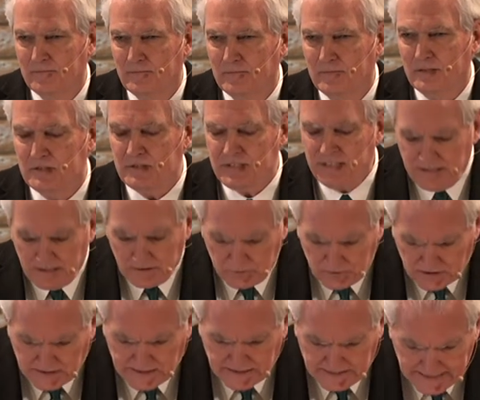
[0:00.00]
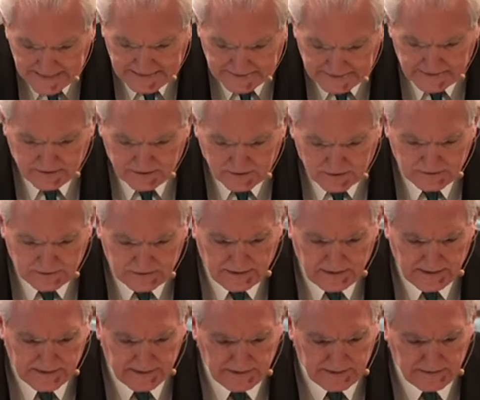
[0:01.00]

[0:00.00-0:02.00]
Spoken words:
You see, they're connected, aren't they?